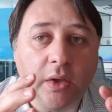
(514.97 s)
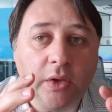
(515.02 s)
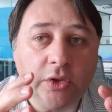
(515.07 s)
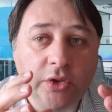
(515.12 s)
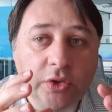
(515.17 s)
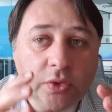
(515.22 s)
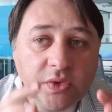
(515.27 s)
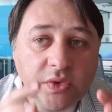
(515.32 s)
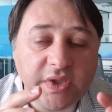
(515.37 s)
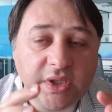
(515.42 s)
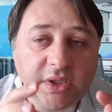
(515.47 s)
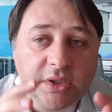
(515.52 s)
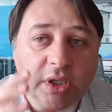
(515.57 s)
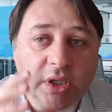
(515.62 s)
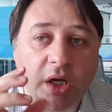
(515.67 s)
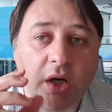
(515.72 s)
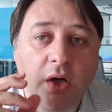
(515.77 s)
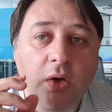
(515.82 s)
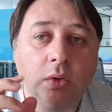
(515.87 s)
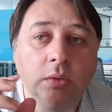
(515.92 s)
using
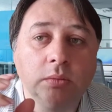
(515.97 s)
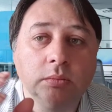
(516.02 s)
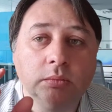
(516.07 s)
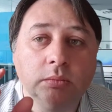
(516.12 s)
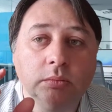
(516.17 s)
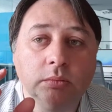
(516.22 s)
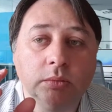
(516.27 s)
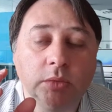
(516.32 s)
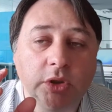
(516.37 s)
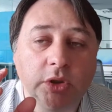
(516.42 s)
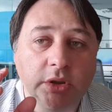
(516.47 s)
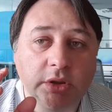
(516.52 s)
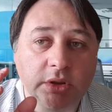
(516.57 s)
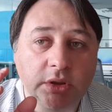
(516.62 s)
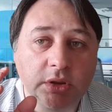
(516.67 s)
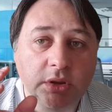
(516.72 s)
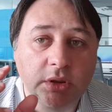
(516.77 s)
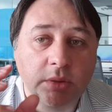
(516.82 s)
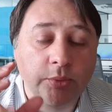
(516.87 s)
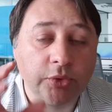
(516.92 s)
now
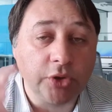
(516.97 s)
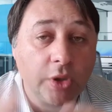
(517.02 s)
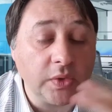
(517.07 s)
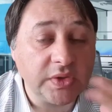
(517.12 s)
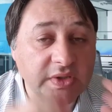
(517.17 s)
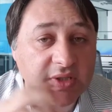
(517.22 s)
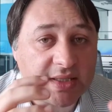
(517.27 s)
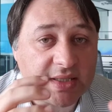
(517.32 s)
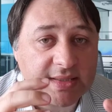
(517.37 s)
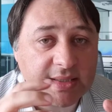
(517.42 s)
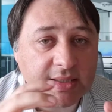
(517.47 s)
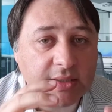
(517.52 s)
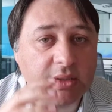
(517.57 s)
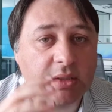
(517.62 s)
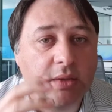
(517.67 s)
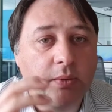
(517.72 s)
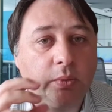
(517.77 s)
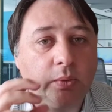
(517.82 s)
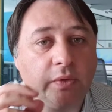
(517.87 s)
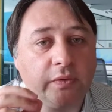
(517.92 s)
the processing
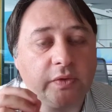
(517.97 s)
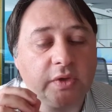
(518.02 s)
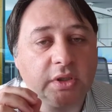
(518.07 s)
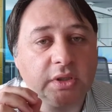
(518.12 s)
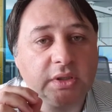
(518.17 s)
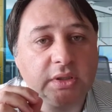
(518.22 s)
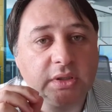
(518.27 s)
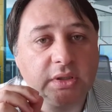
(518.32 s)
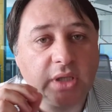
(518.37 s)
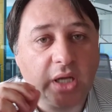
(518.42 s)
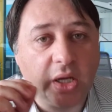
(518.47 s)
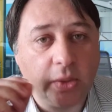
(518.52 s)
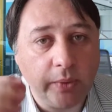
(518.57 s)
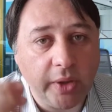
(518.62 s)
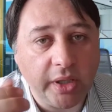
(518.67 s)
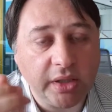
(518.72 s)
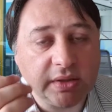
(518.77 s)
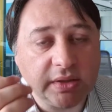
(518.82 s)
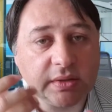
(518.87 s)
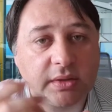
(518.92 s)
with the
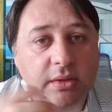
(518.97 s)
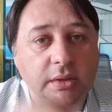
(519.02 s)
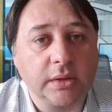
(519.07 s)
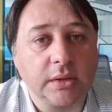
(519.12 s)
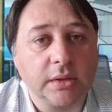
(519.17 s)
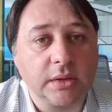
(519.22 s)
direct